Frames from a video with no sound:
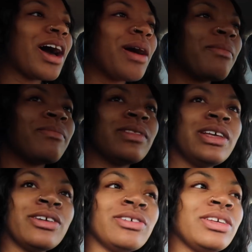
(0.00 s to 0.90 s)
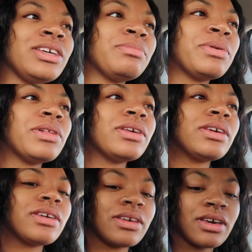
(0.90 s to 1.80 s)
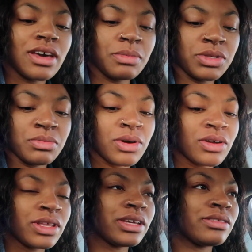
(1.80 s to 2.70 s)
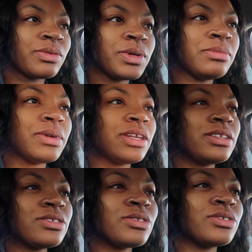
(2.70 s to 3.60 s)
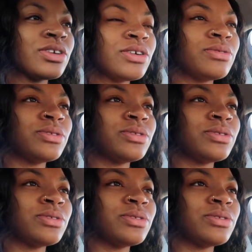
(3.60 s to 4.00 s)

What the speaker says: I'm literally pulling up to mall in like 3 minutes or so.